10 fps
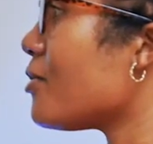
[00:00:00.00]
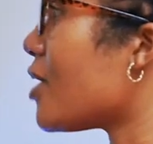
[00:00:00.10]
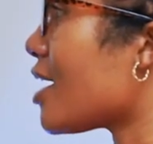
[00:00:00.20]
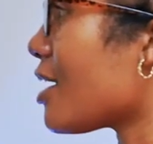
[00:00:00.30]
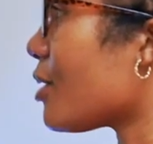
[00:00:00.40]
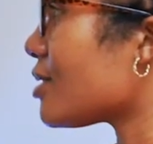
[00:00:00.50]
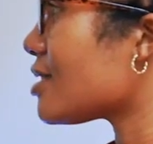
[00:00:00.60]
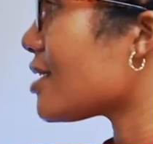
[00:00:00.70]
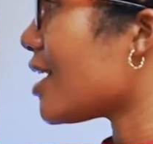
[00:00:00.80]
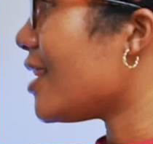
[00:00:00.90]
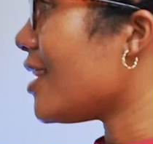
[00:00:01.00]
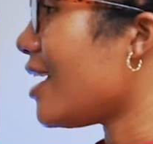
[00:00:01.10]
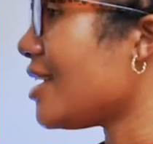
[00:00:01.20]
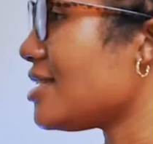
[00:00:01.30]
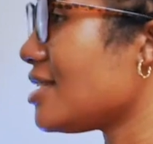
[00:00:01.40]
run out and
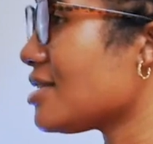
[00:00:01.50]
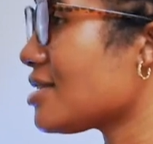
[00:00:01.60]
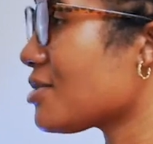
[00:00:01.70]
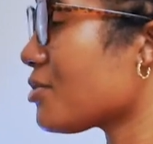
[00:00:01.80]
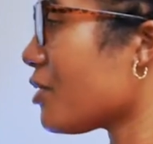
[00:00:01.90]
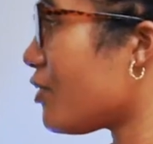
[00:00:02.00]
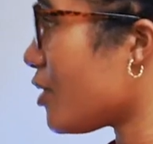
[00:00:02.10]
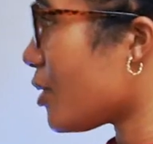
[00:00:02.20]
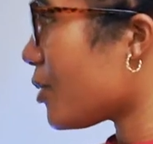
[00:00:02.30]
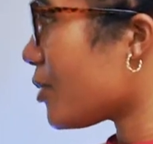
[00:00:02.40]
they didn't refill.